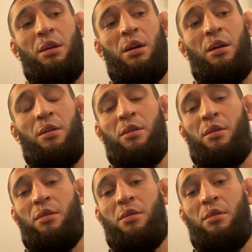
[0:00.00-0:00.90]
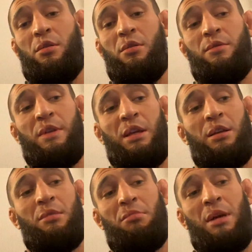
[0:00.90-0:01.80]
I'm gonna take
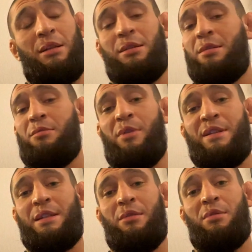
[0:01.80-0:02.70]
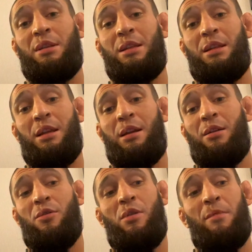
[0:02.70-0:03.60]
the belt 170, then I
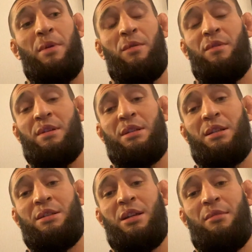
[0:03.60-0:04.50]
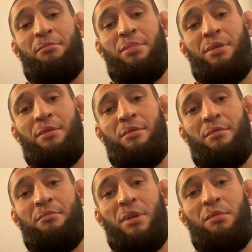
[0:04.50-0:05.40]
go up if he's still champ.
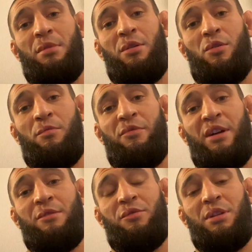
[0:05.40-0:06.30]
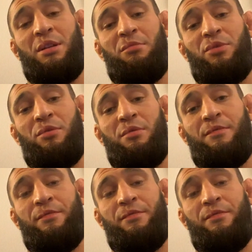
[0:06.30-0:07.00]
Maybe I hope fight with him too.